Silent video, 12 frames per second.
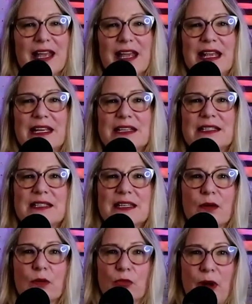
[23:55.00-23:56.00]
is
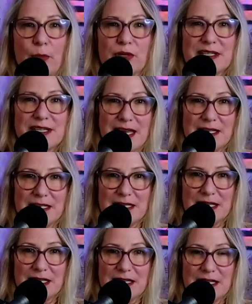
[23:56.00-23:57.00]

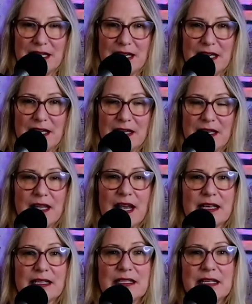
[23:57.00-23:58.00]
represented in the
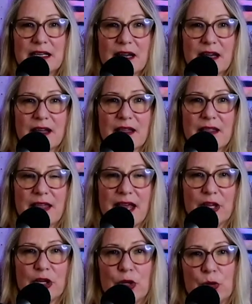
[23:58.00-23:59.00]
idea
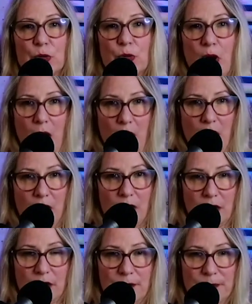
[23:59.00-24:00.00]
that you are